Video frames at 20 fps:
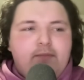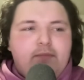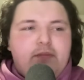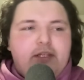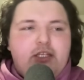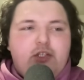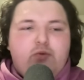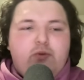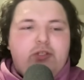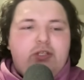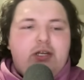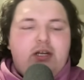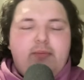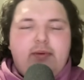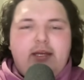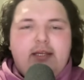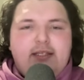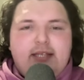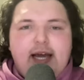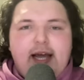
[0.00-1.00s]
This was going to
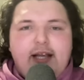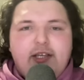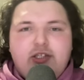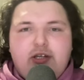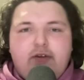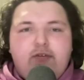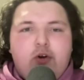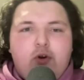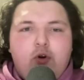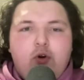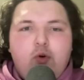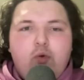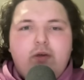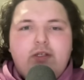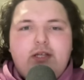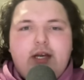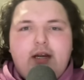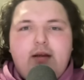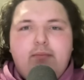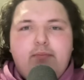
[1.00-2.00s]
be a test of who
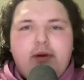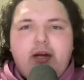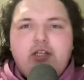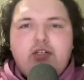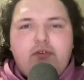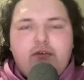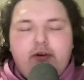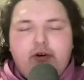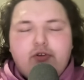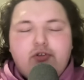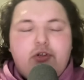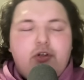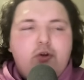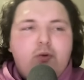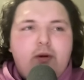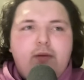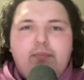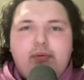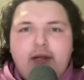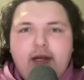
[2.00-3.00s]
was going to budge first, who
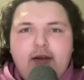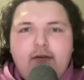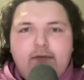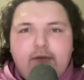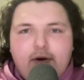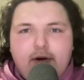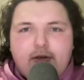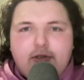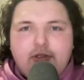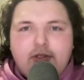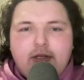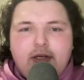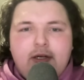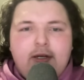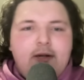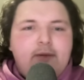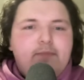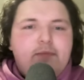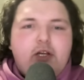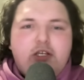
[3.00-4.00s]
would blink first,
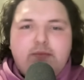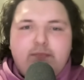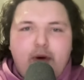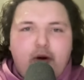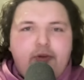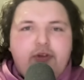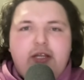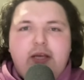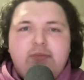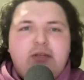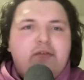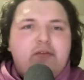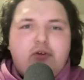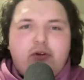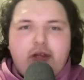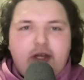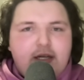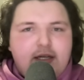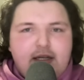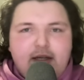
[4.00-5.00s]
because both teams have a
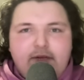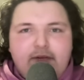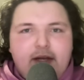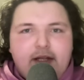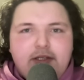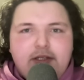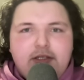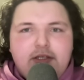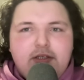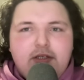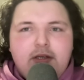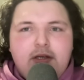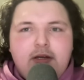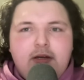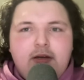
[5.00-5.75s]
really good defense.